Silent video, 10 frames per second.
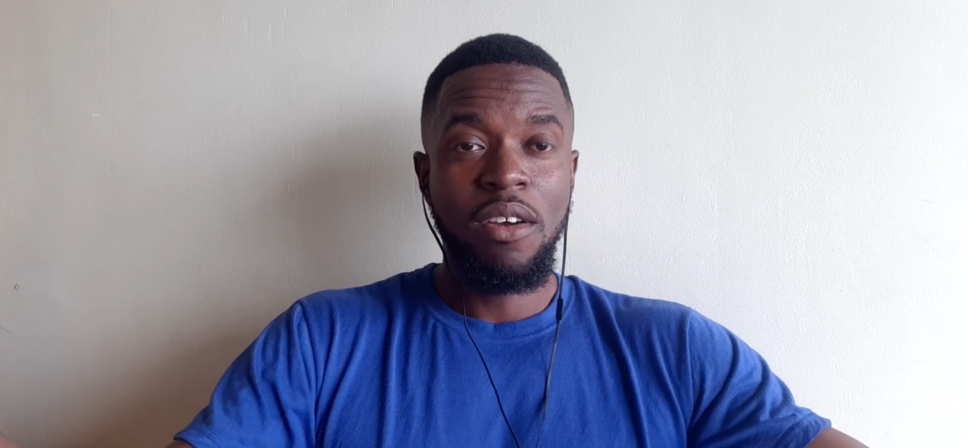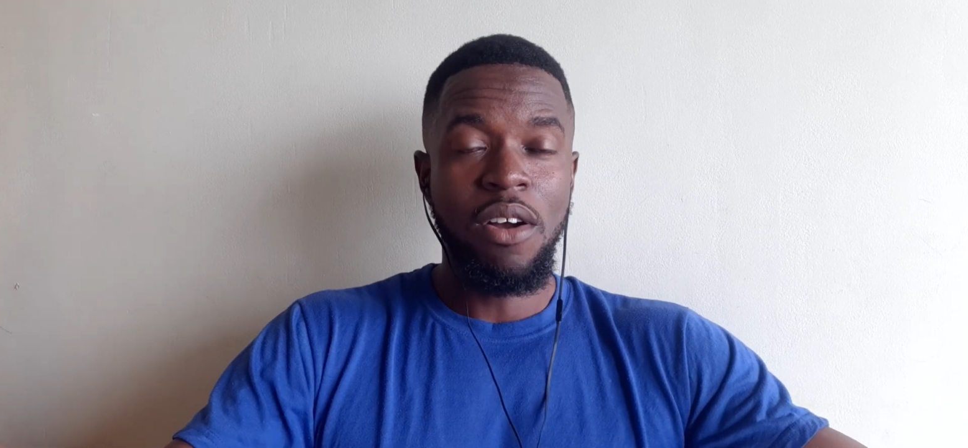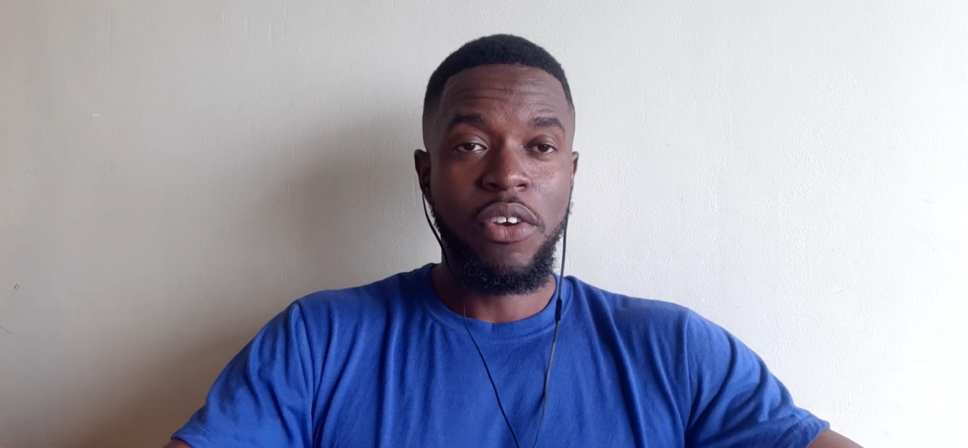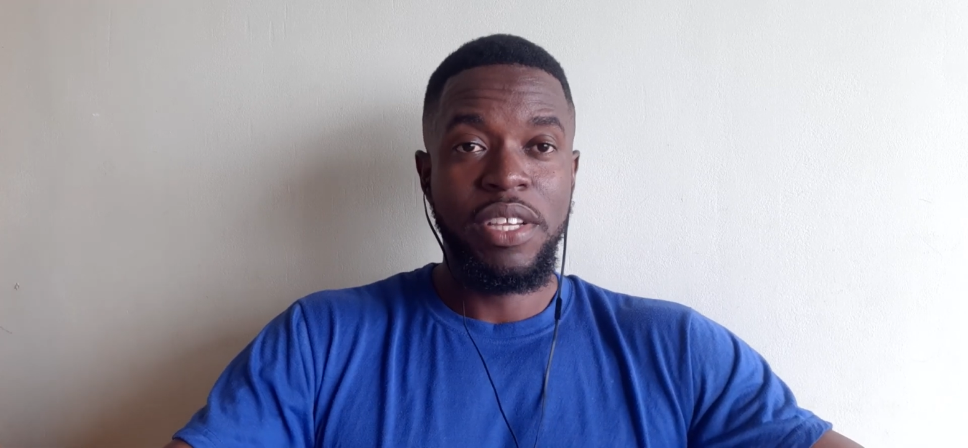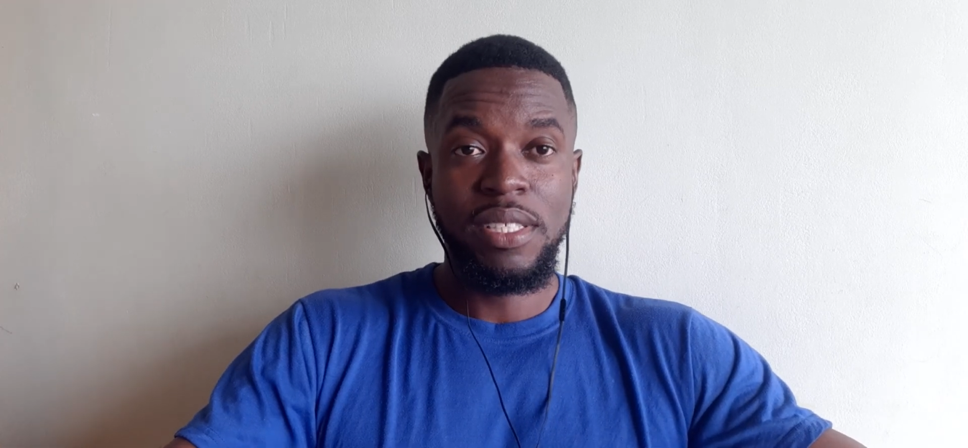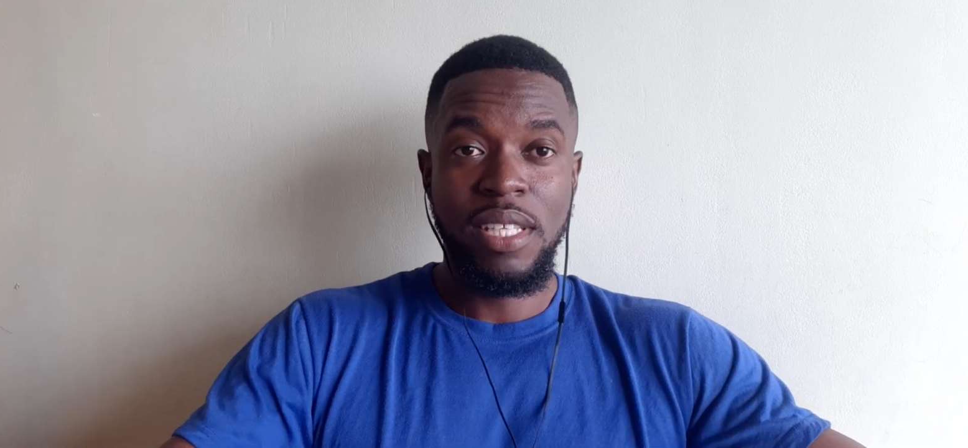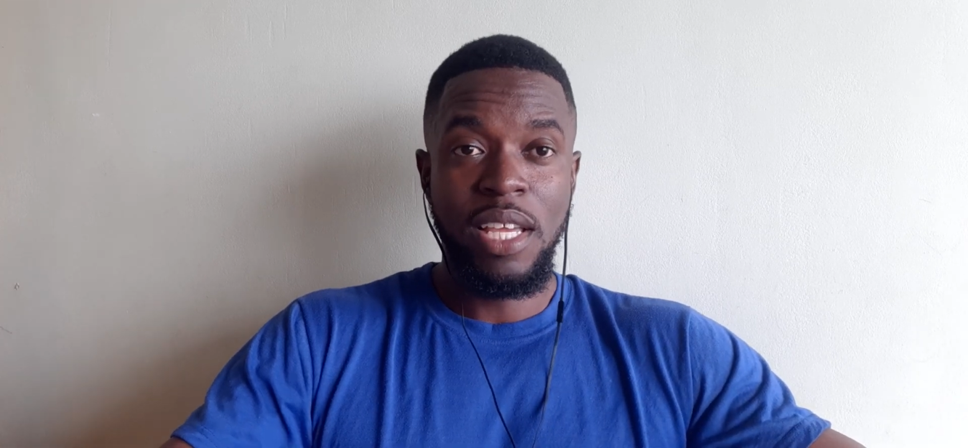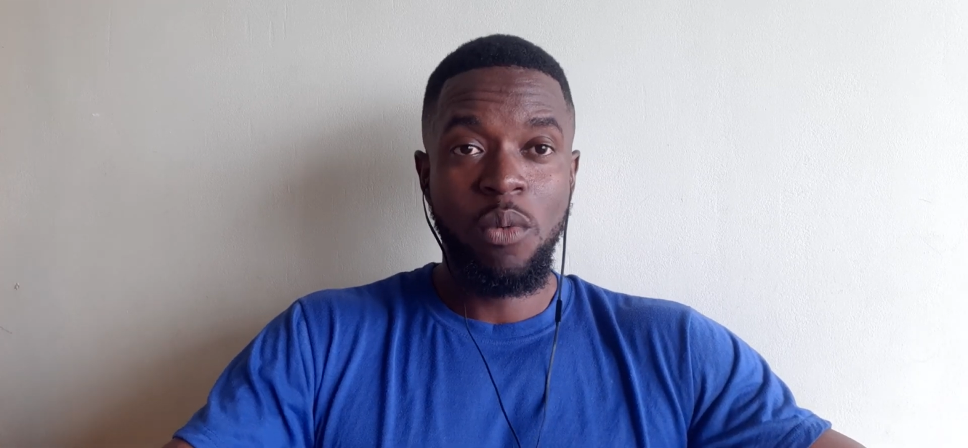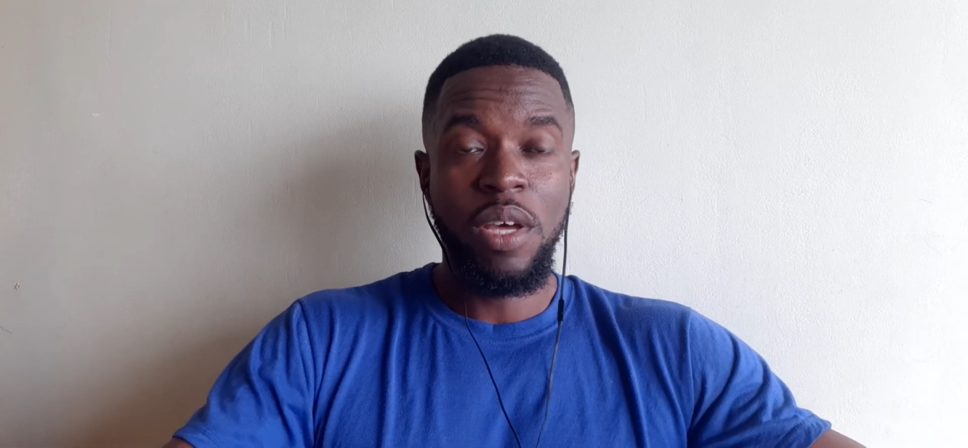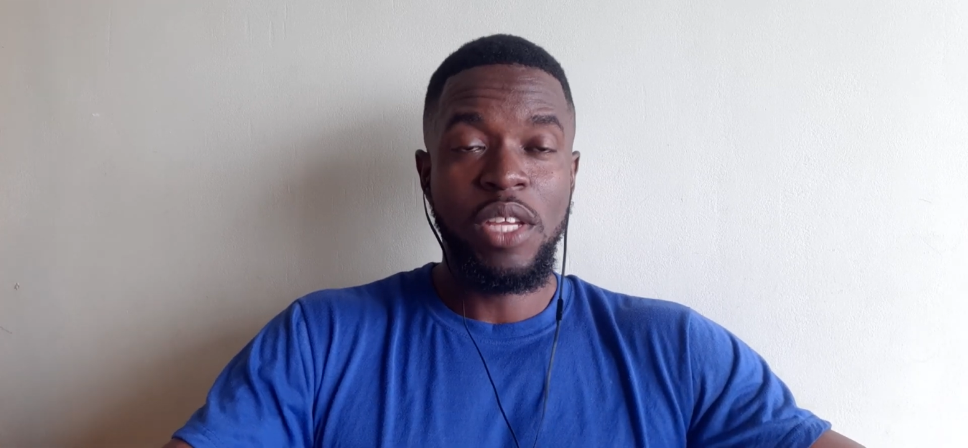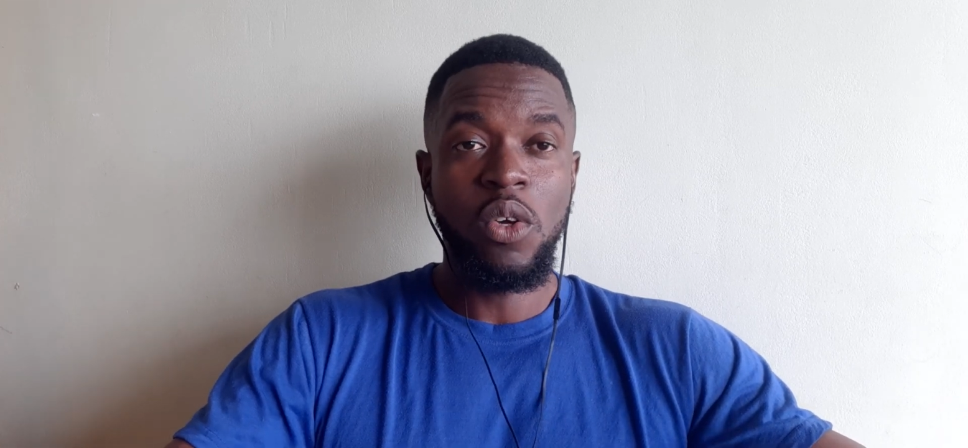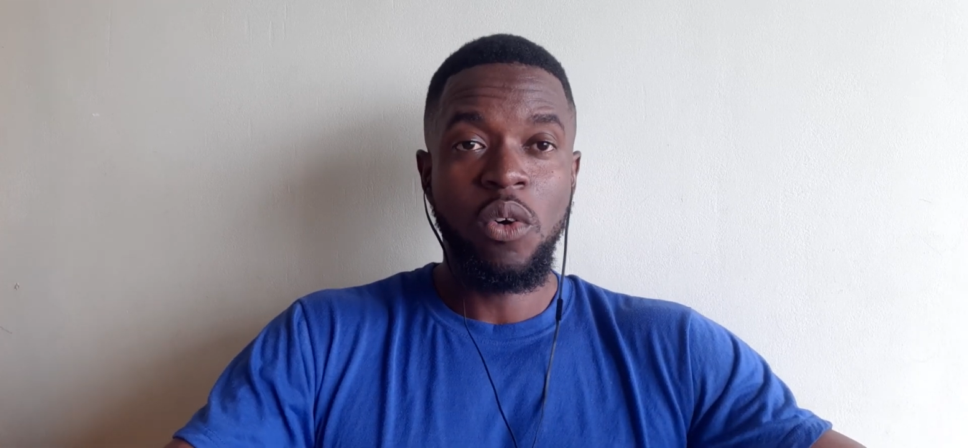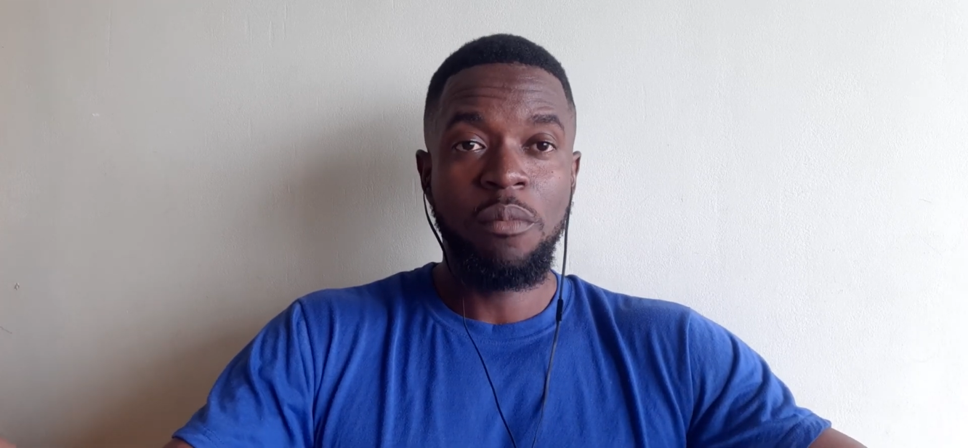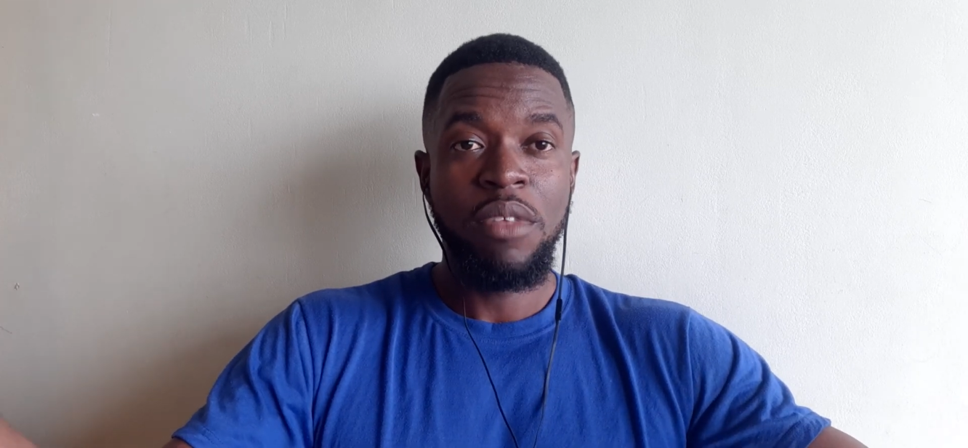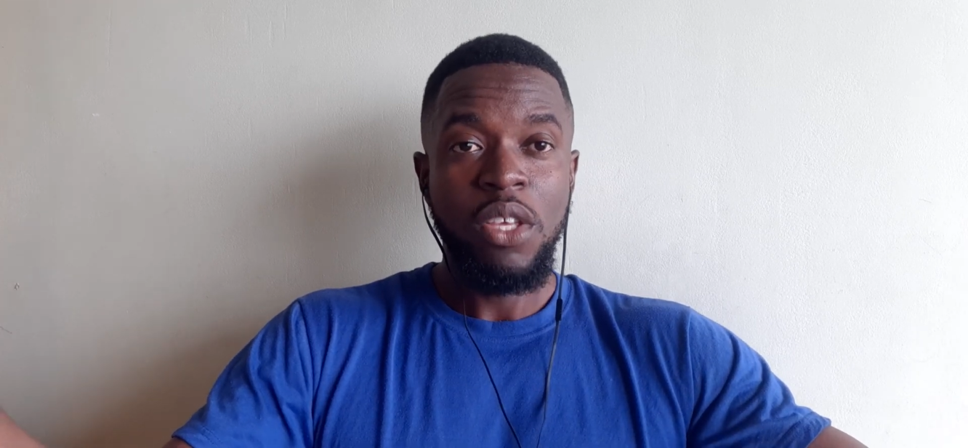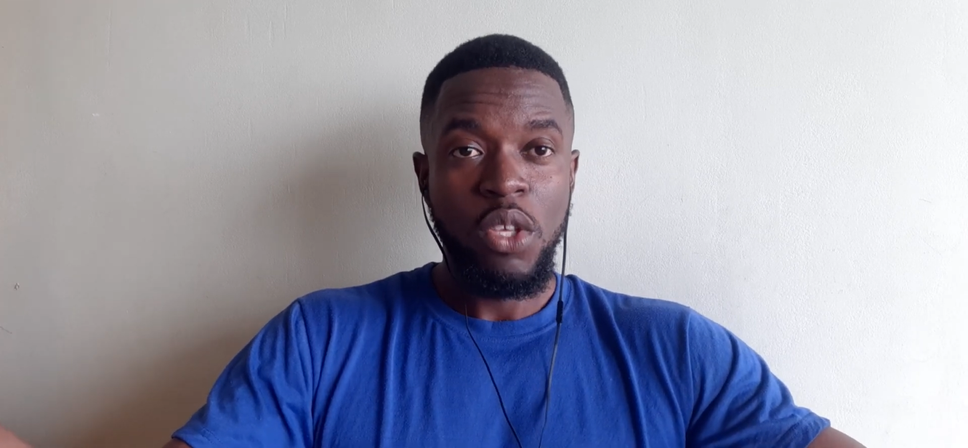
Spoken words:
concrete saying, well,